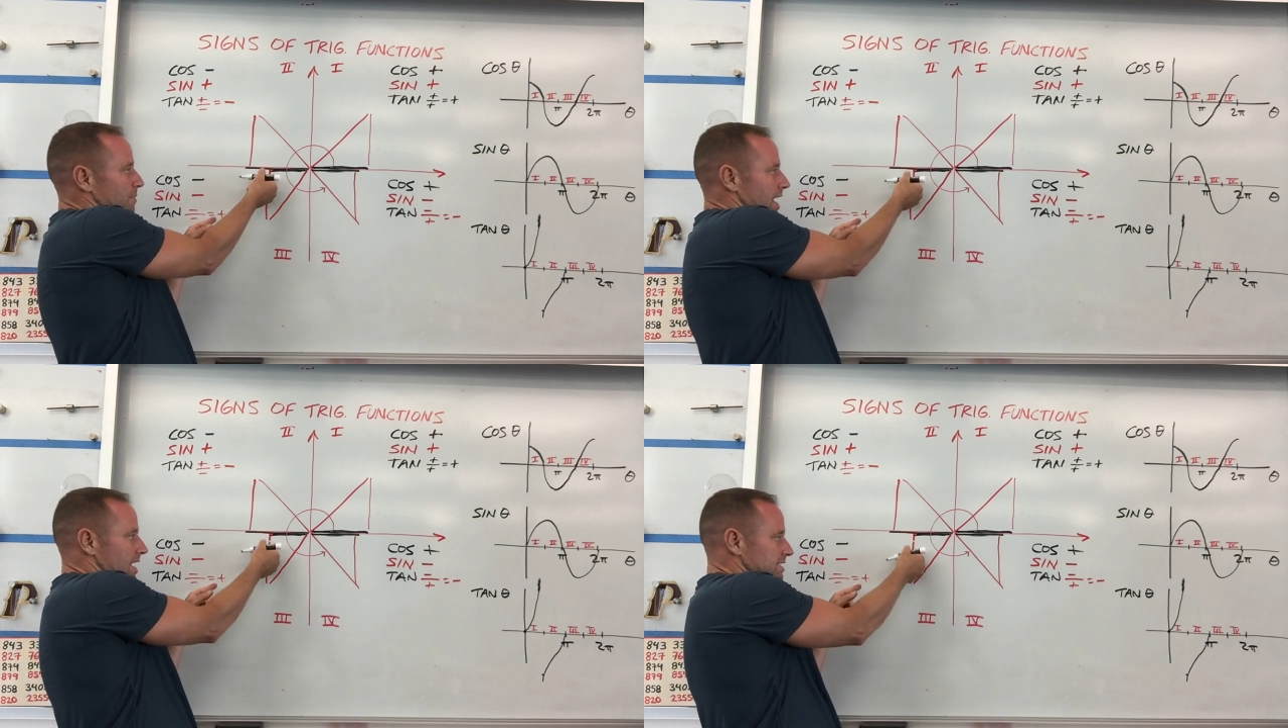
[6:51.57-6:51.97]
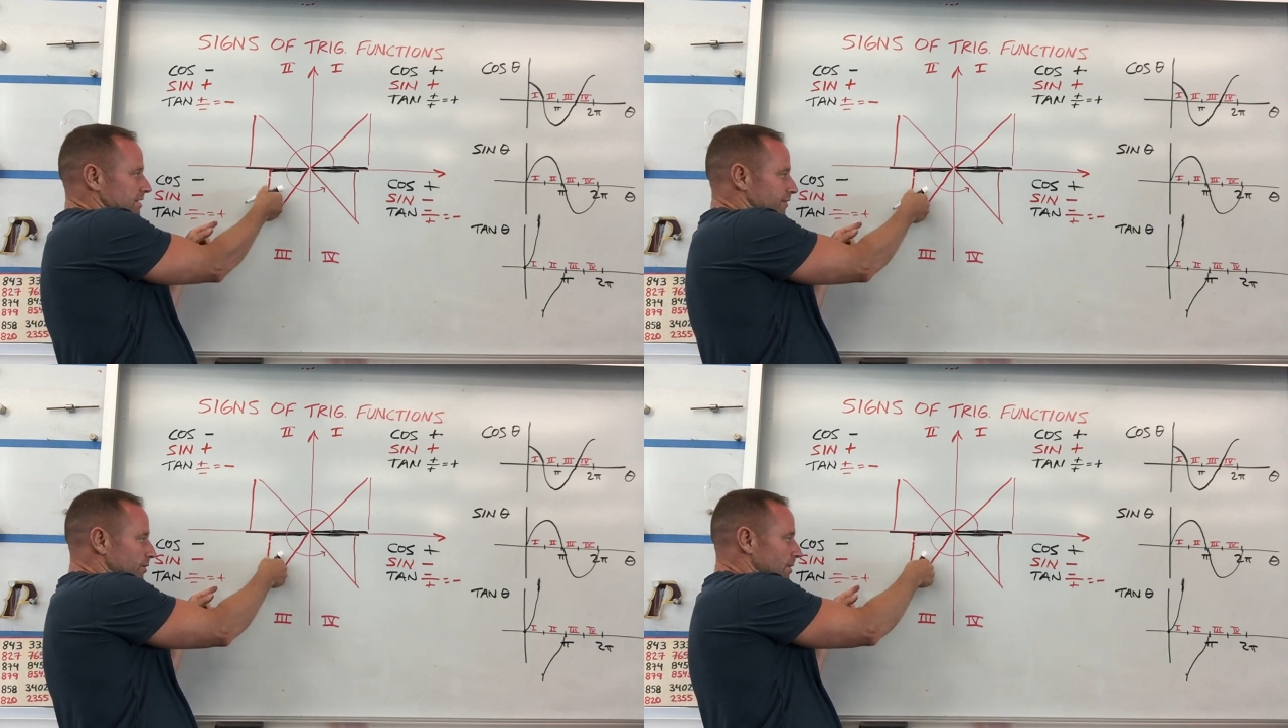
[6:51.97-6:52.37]
be
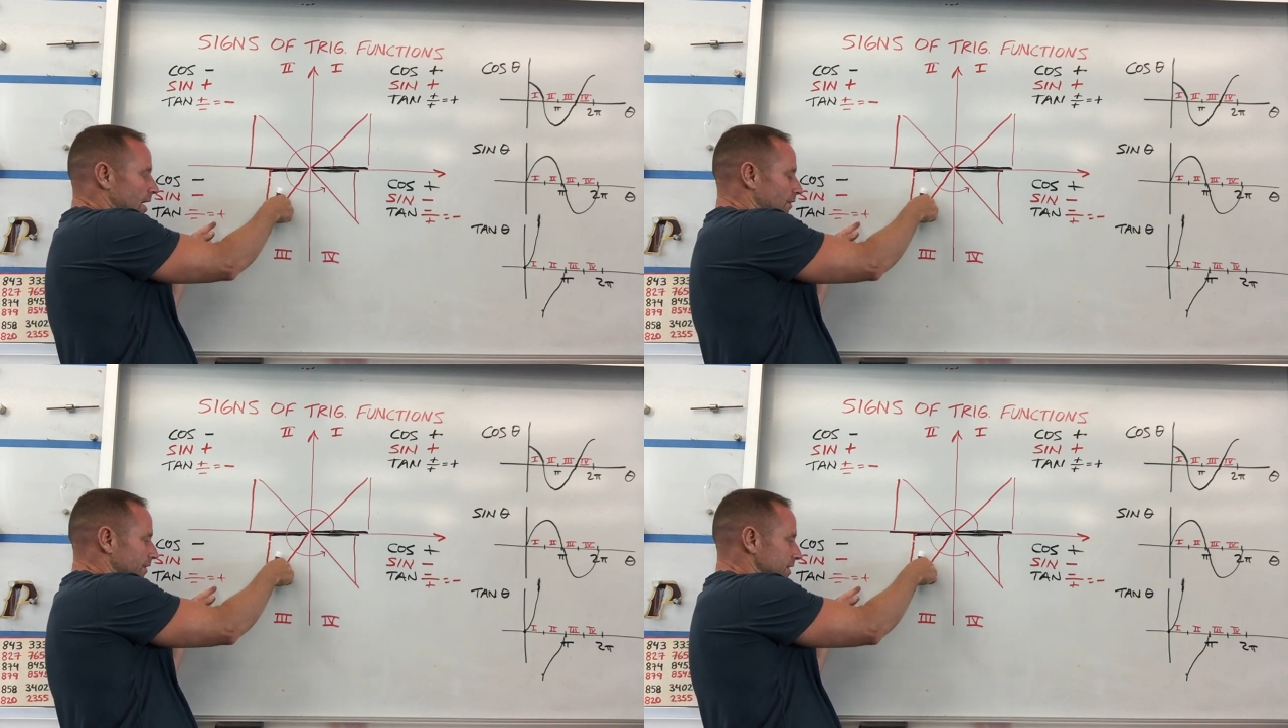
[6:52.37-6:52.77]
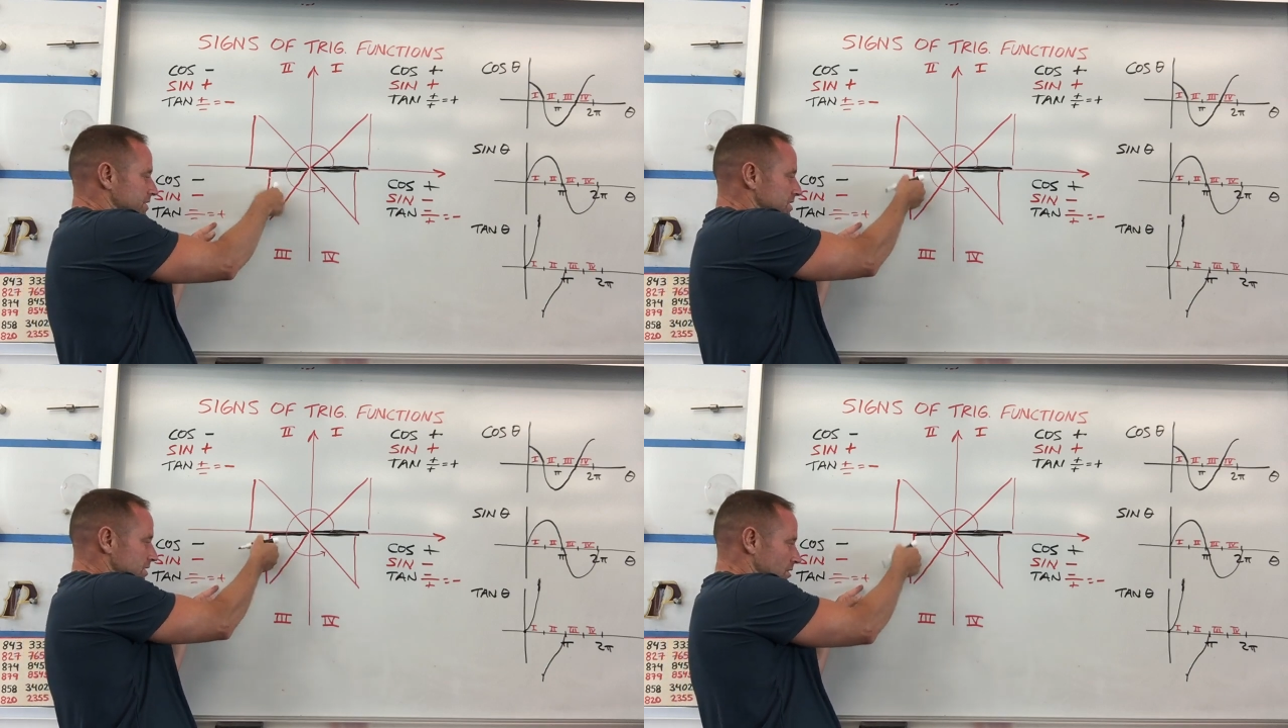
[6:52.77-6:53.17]
positive throughout
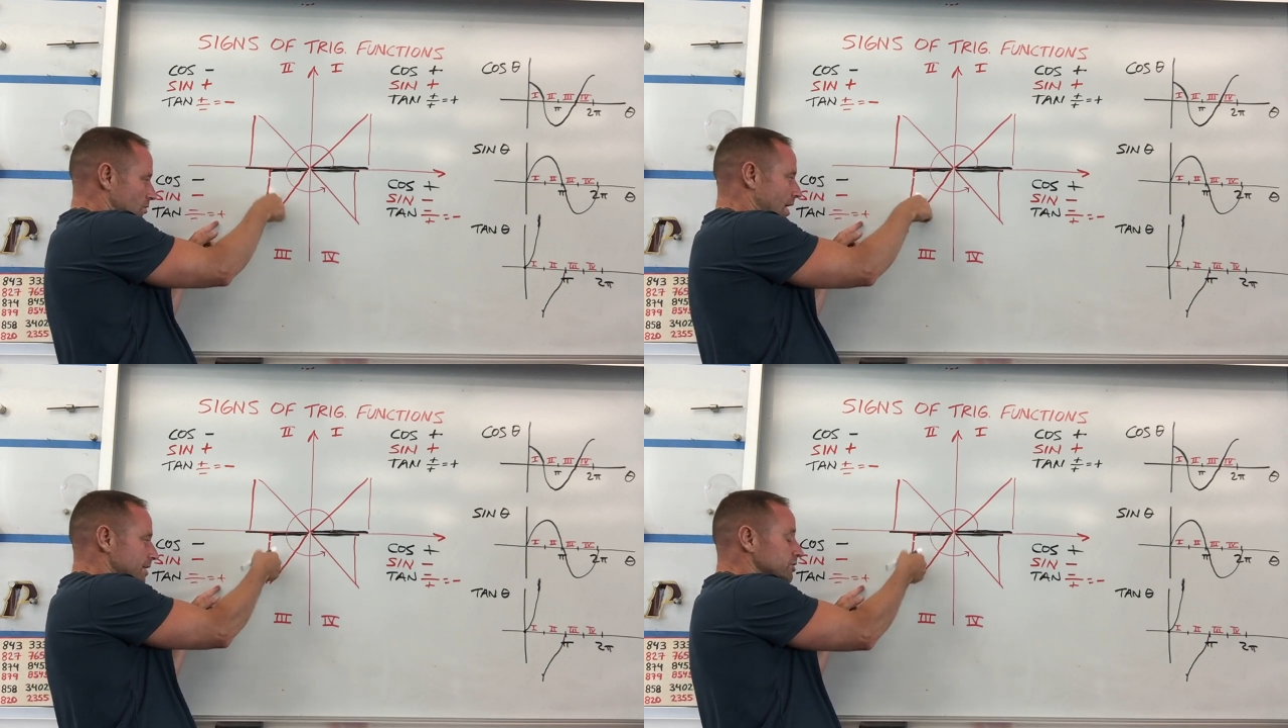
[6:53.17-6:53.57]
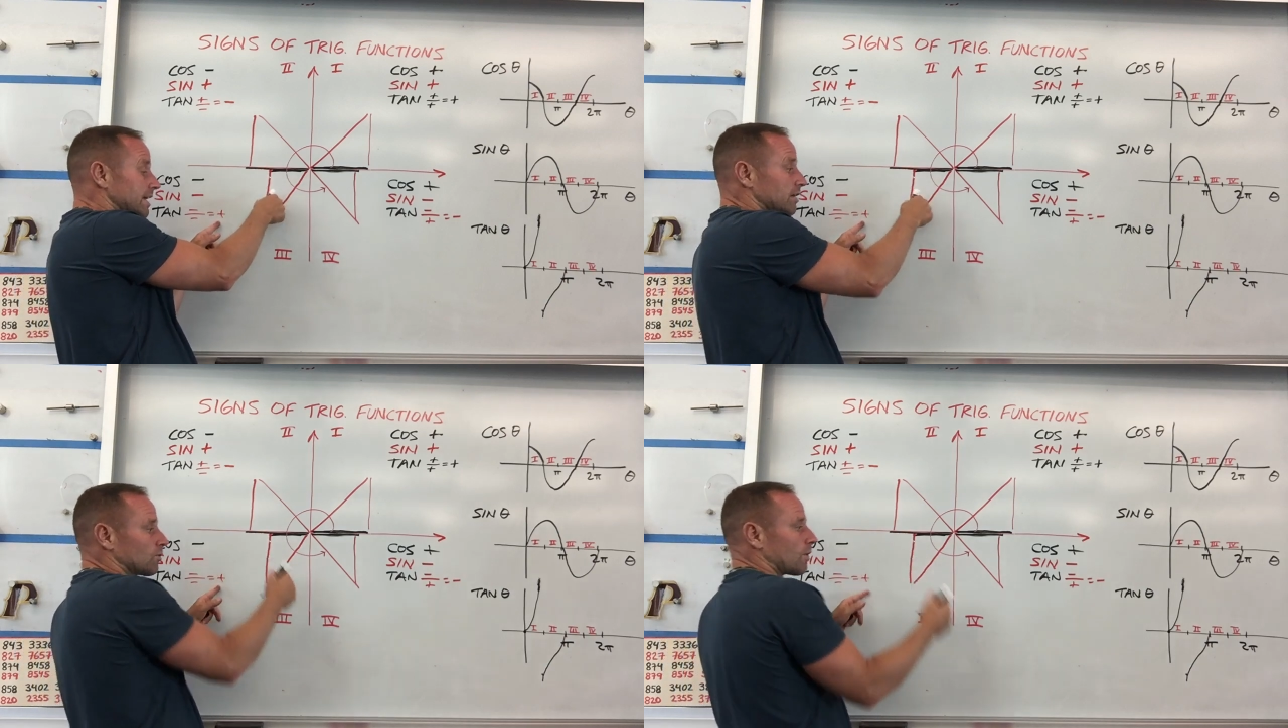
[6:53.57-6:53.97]
this quadrant and